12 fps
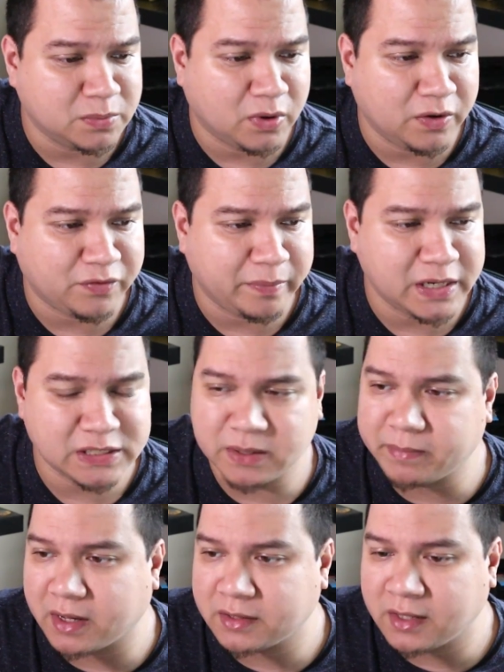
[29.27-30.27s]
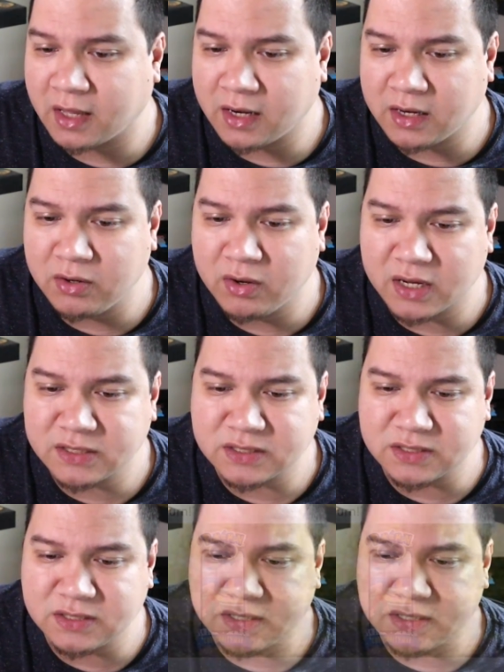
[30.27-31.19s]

more information about that, and you guys can see